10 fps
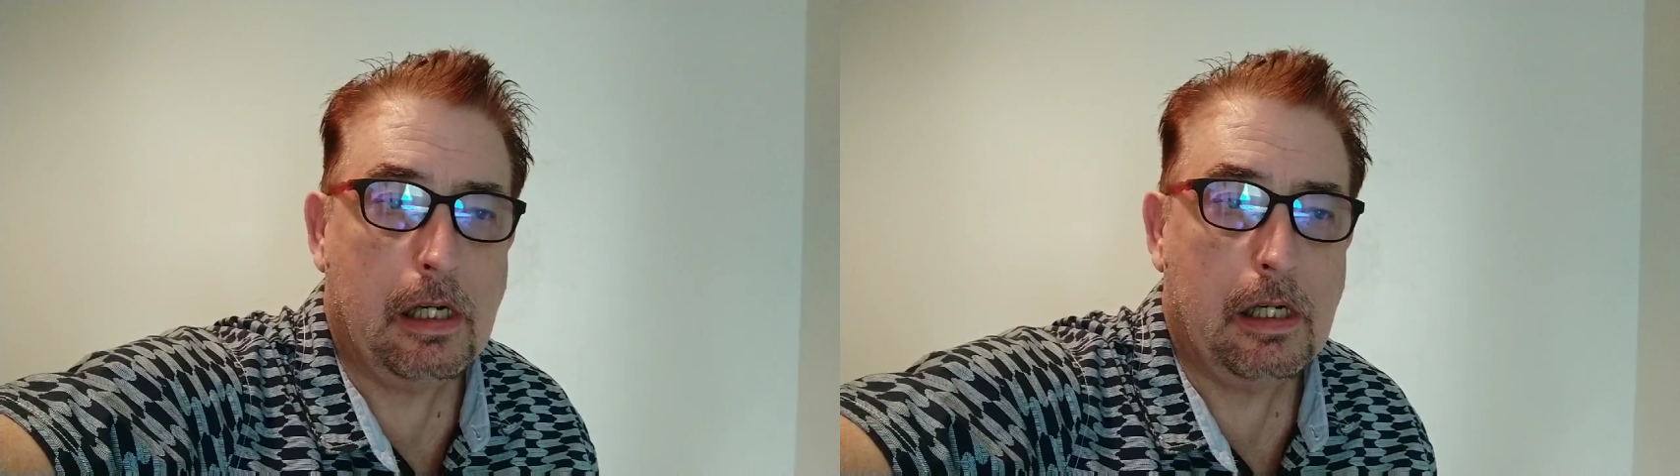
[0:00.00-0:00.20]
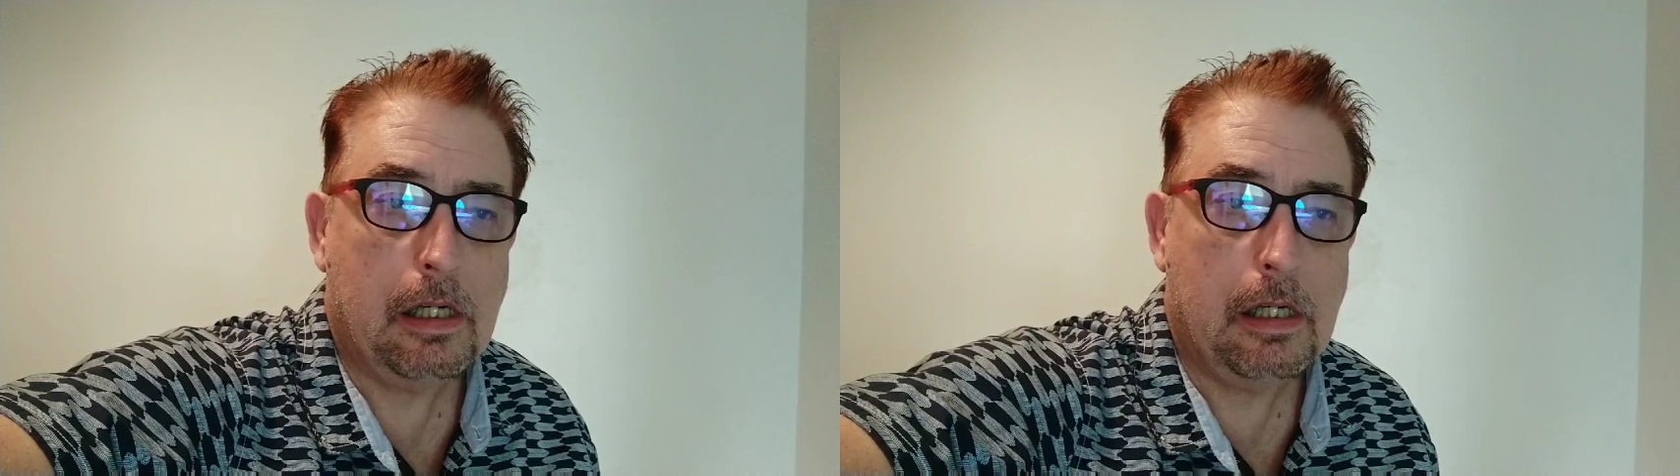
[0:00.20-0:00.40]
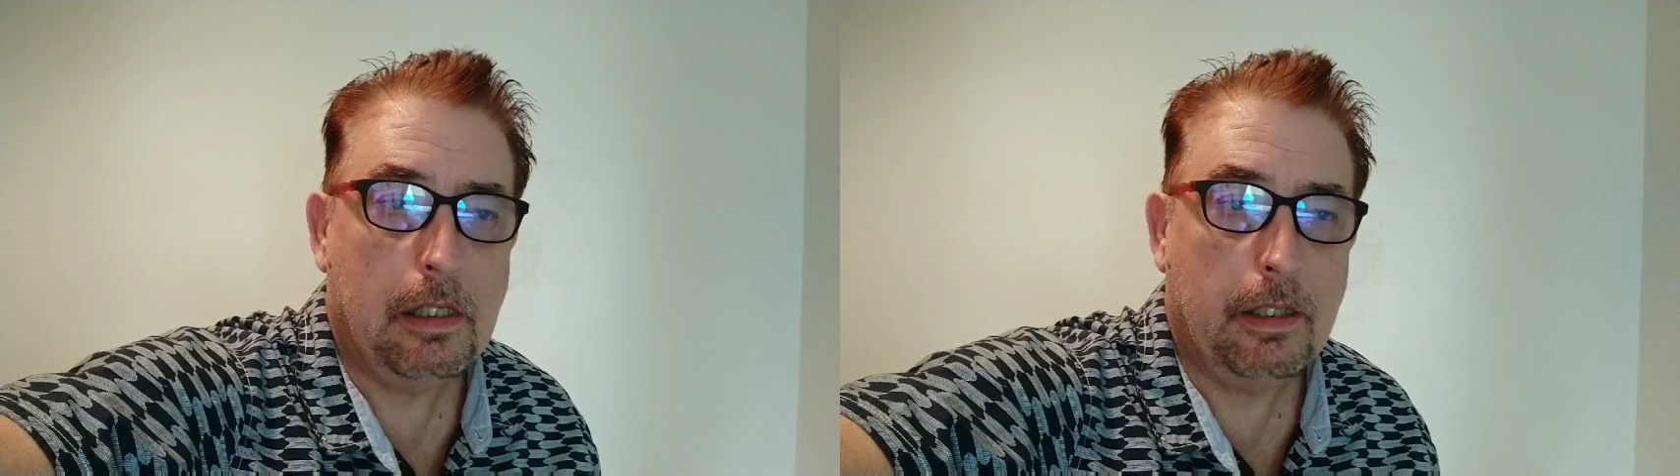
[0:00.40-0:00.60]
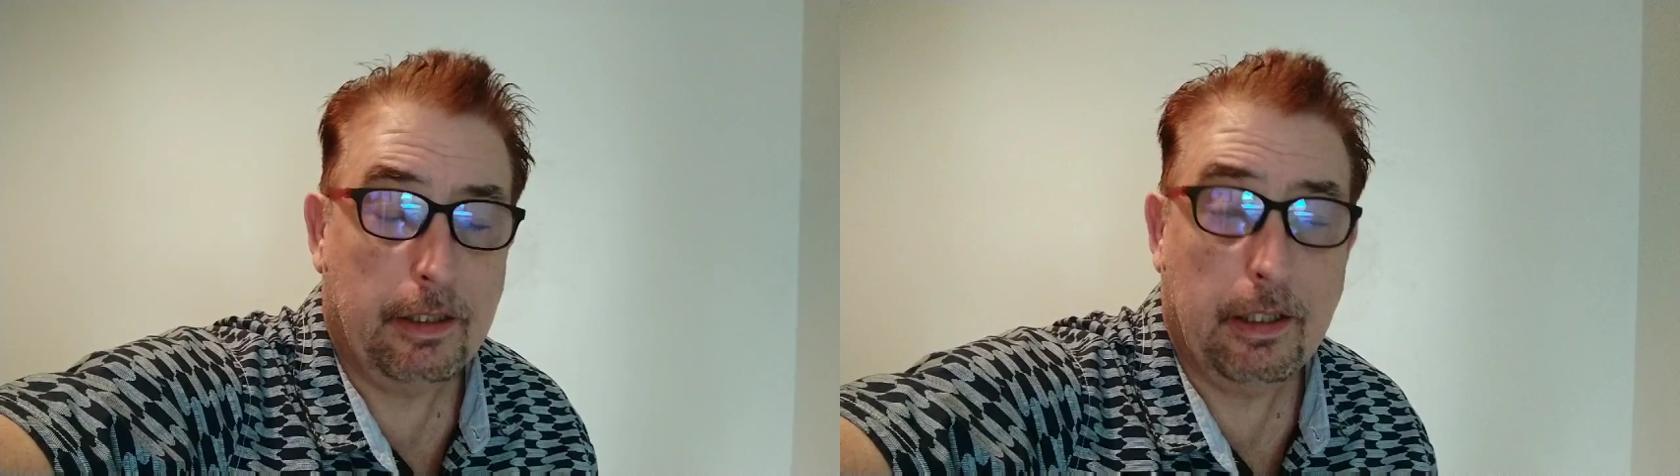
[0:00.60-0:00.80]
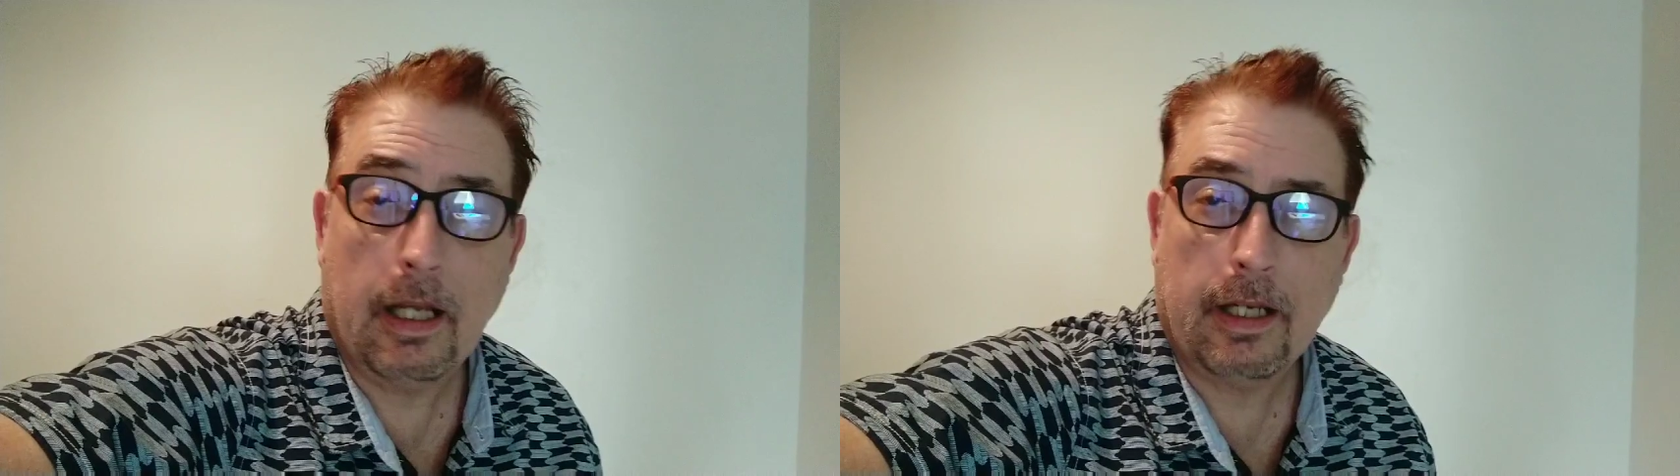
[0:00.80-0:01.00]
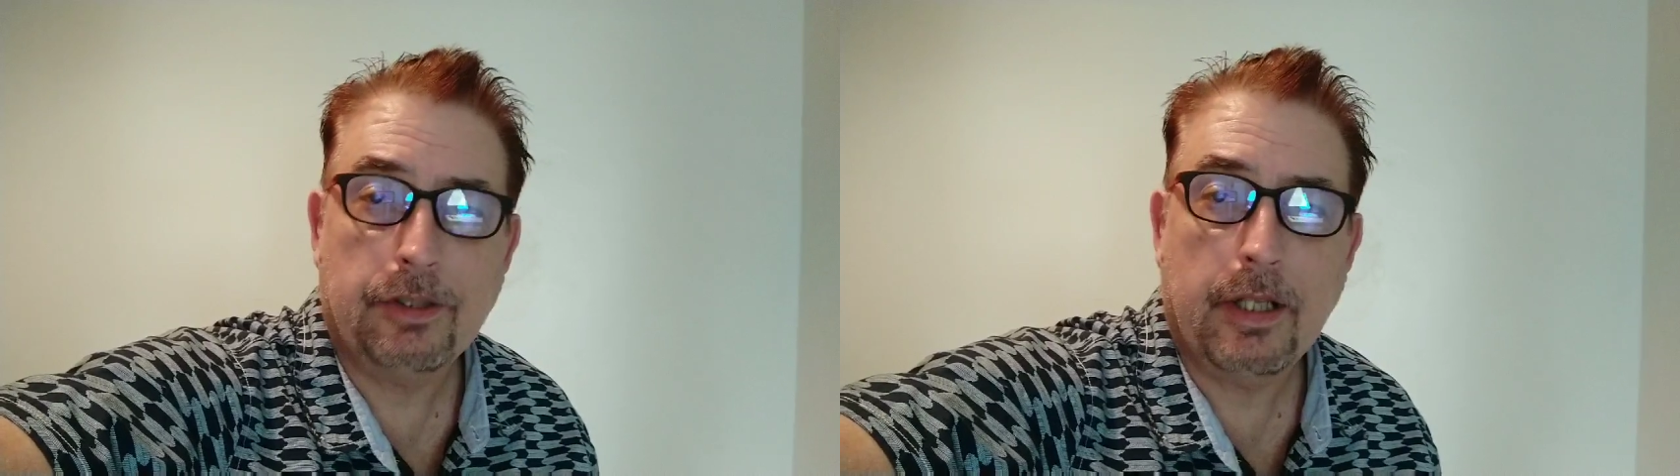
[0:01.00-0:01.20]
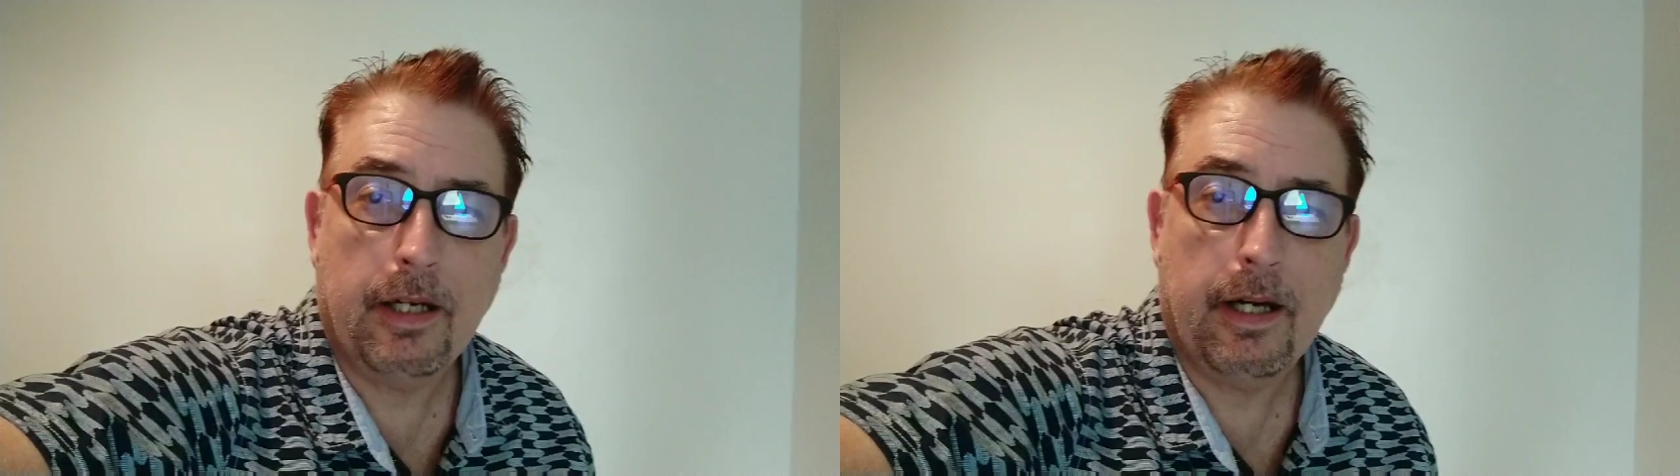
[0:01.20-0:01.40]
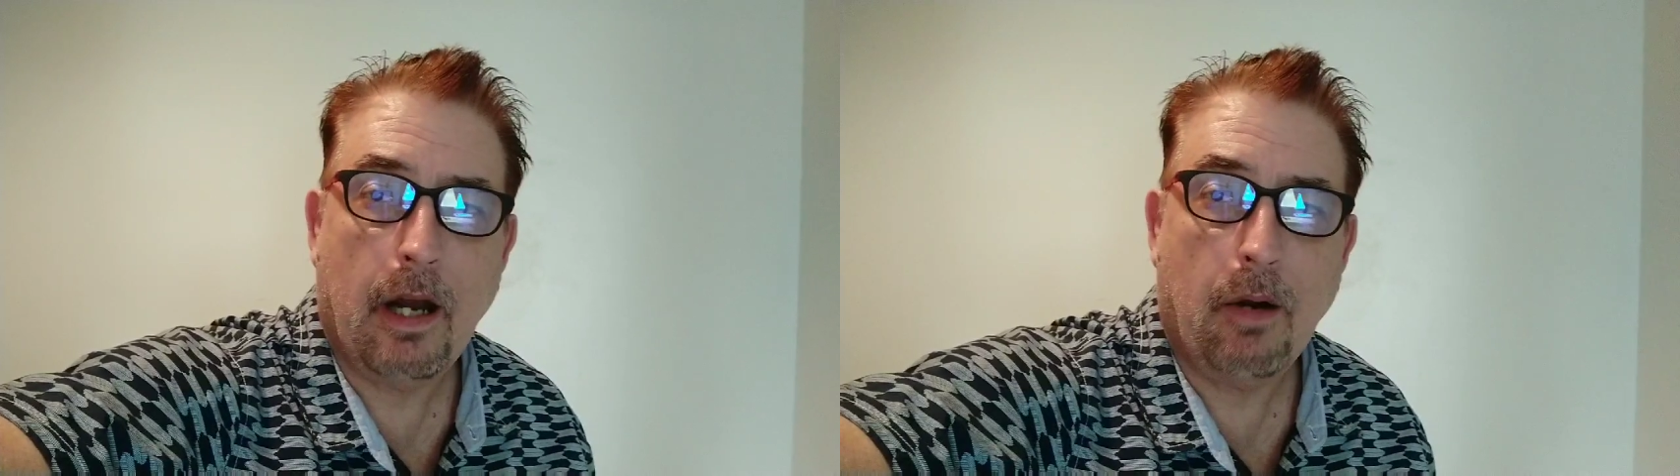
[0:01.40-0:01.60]

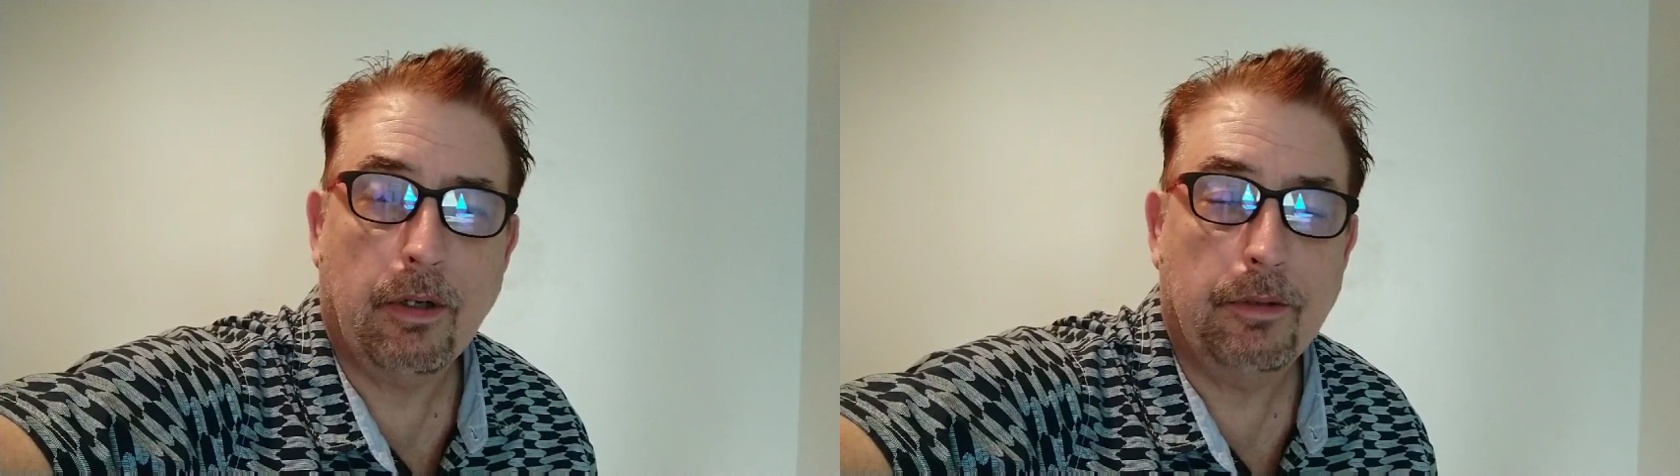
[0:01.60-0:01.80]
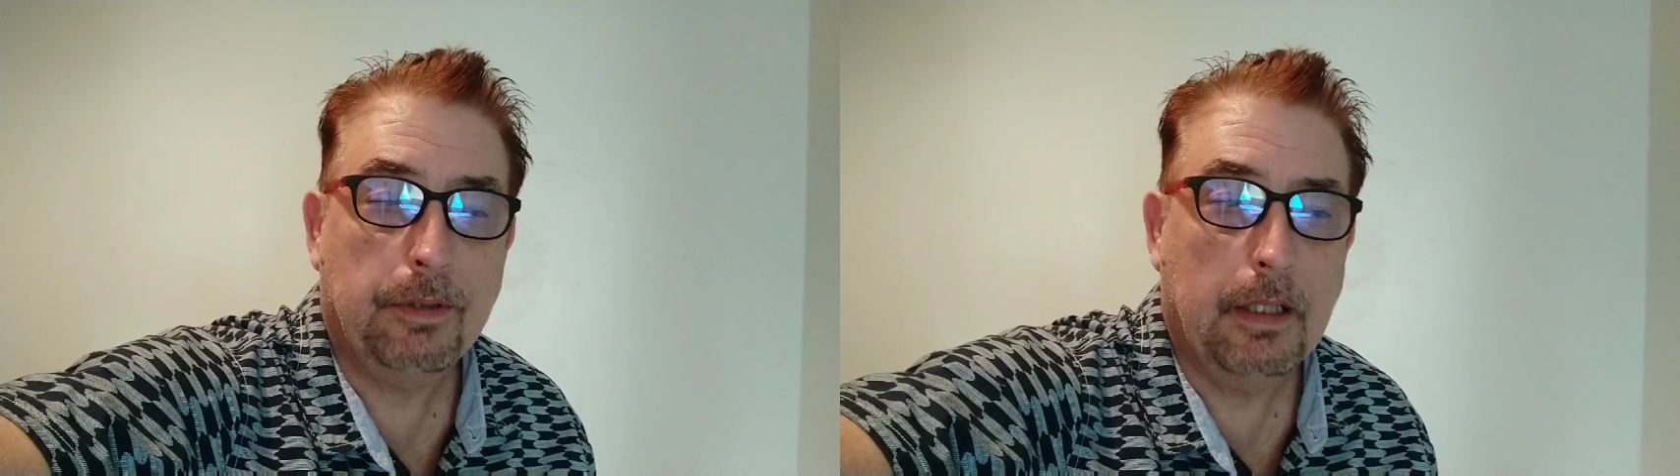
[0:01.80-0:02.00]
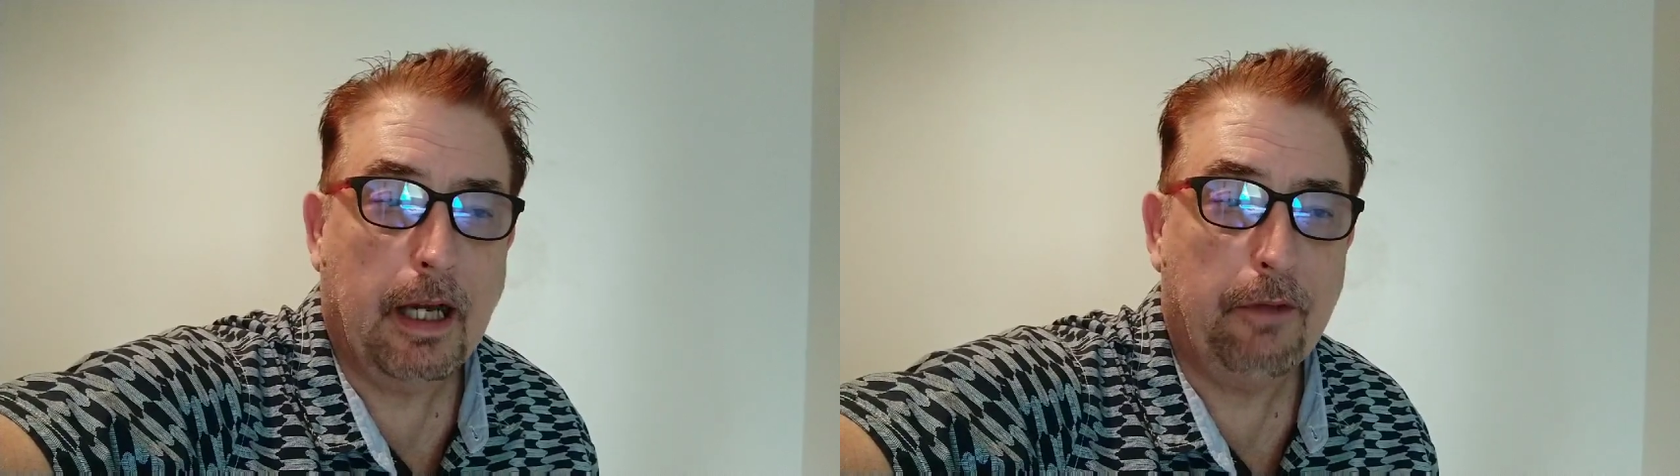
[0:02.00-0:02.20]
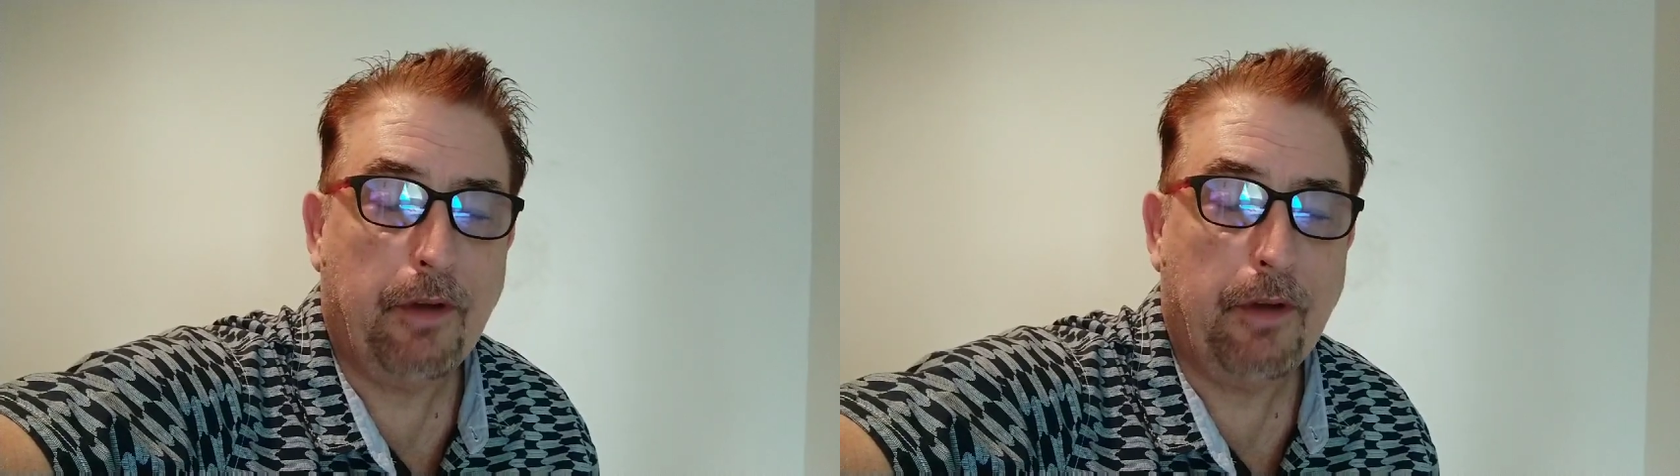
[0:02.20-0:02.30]
like I said, an hour.